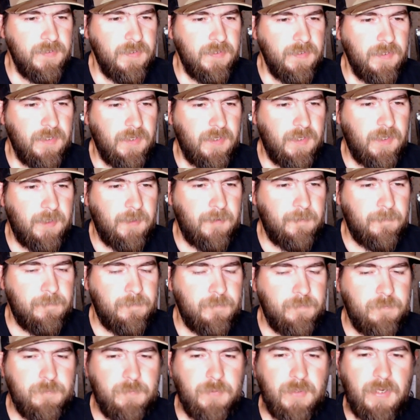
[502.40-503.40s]
Um,
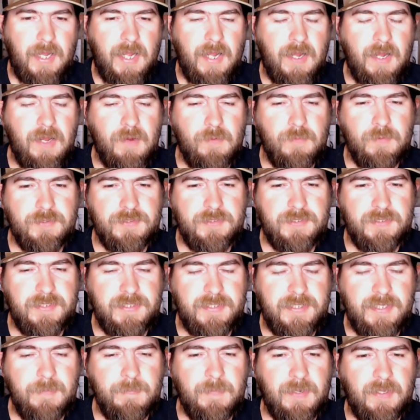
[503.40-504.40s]
but I would
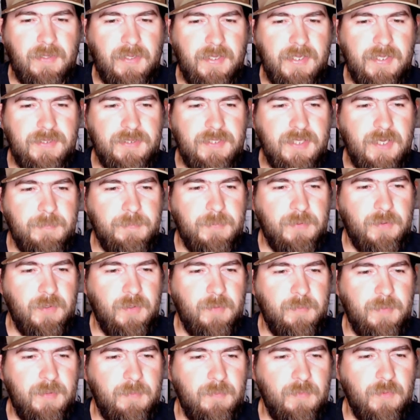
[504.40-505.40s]
get my length up a little
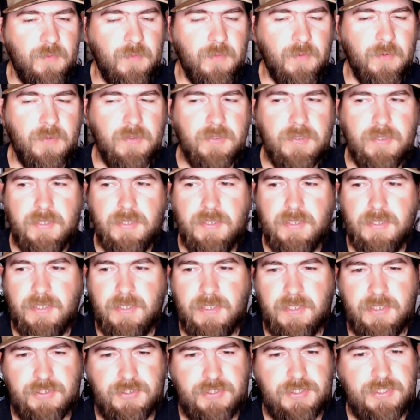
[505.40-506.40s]
bit more
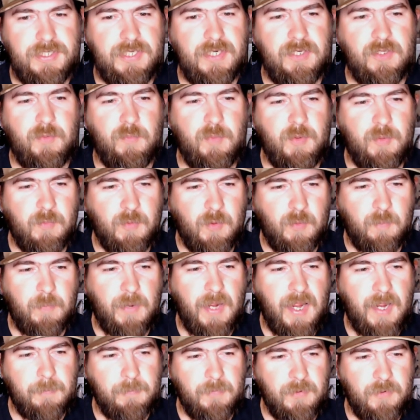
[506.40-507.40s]
and just get a little bit more
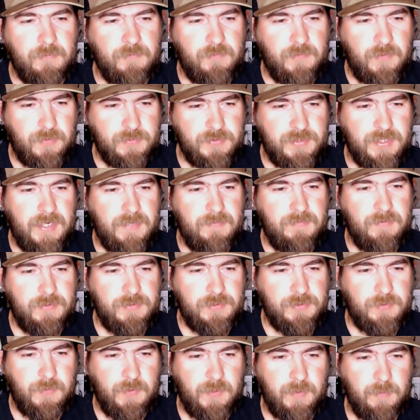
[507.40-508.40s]
backbone for those heavier
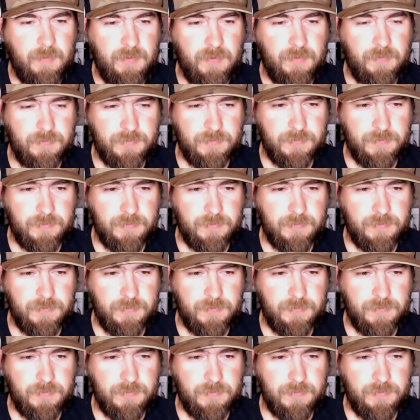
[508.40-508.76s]
square bills.